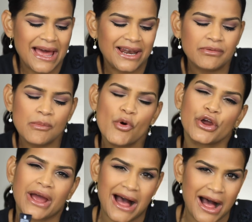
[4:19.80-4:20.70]
a little bit
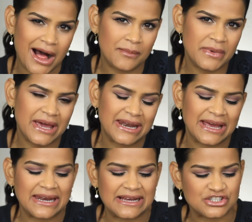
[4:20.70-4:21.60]
more calm and
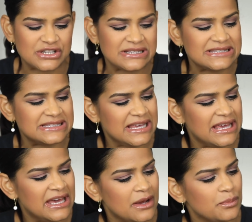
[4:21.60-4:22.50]
I can actually
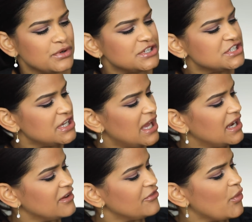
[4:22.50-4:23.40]
see it,
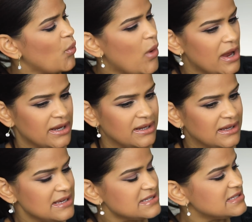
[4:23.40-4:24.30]
appreciate it for what it
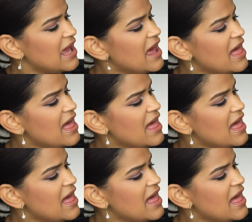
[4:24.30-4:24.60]
is,